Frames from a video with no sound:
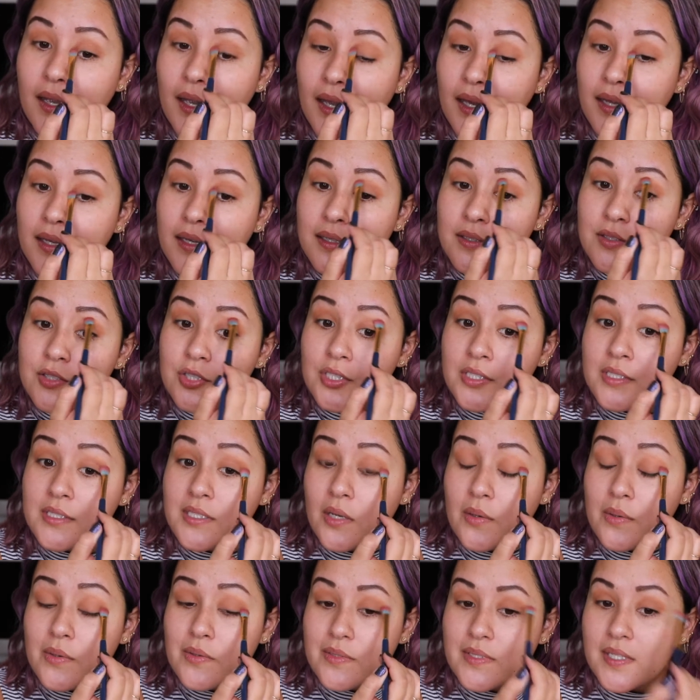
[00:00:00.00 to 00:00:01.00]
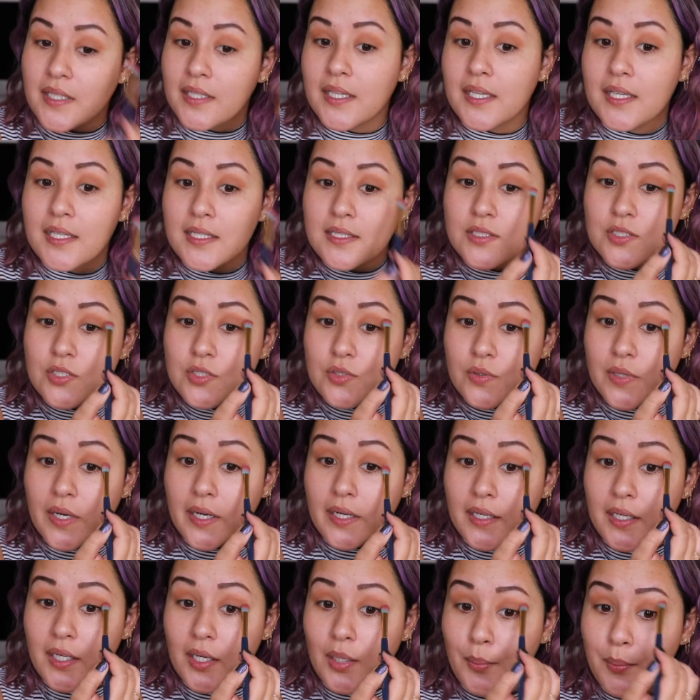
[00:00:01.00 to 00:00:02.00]
And it turns out it was like his
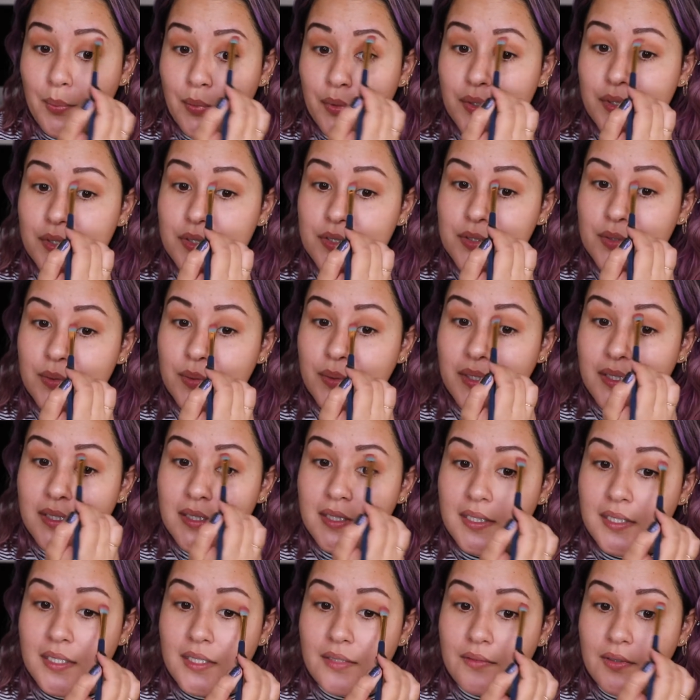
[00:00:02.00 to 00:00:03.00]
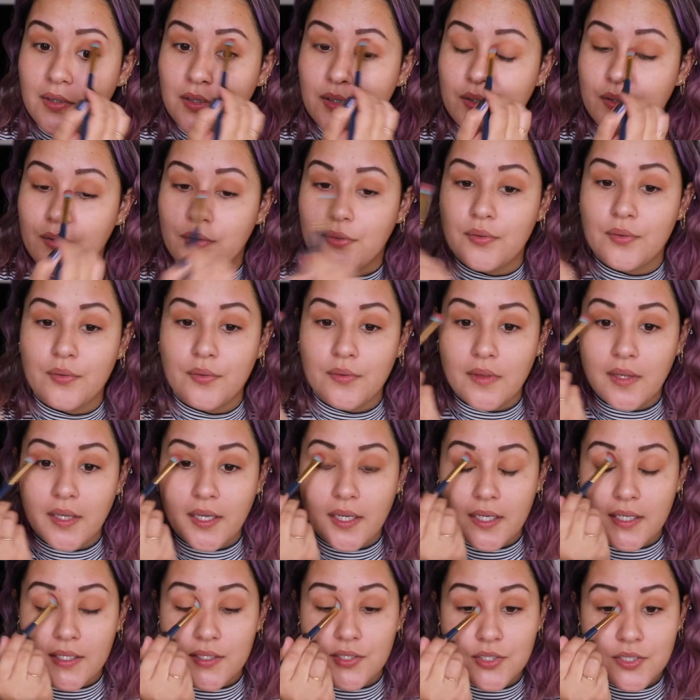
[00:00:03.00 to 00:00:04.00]
direct number, so we didn't even go through the
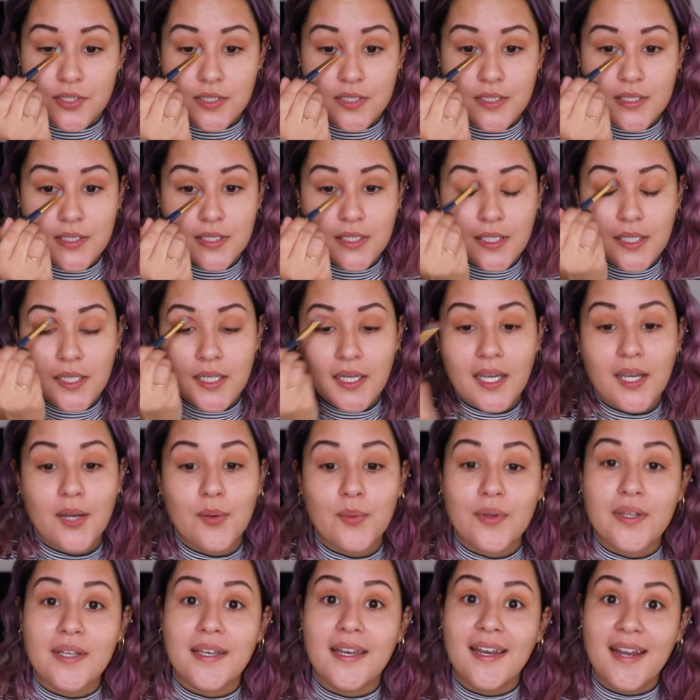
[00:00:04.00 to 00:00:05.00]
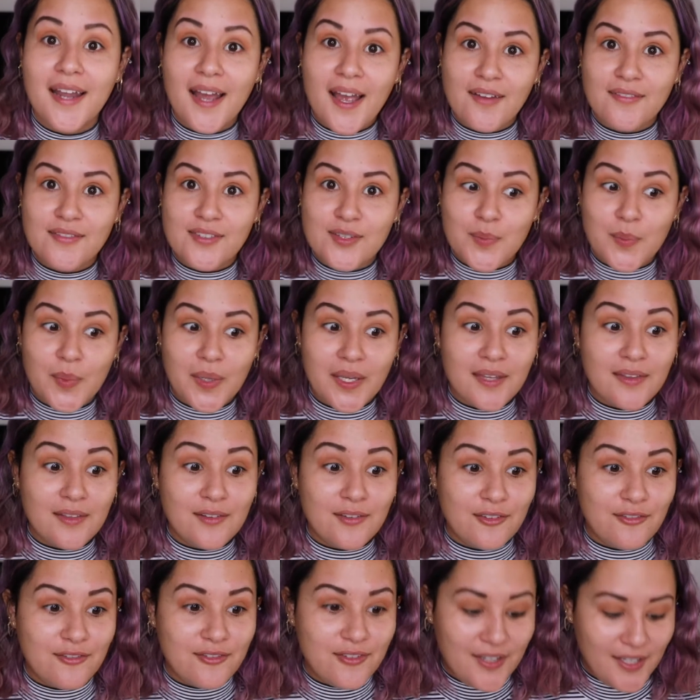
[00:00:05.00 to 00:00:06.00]
agency, and we didn't have to pay the
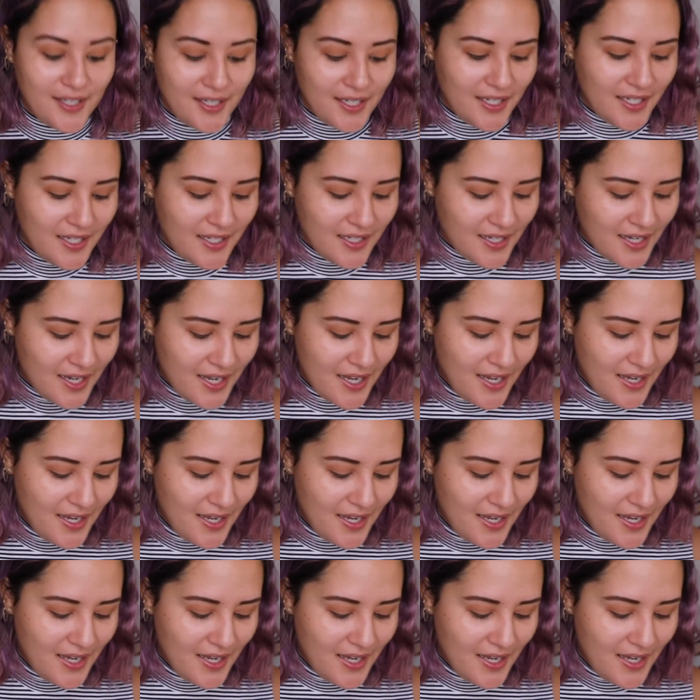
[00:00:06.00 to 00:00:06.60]
fee,